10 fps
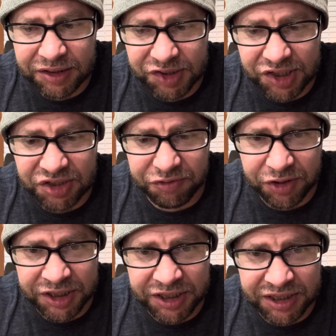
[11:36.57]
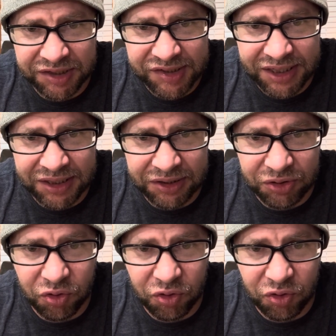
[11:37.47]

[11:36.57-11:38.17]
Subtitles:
schizophrenia is kind of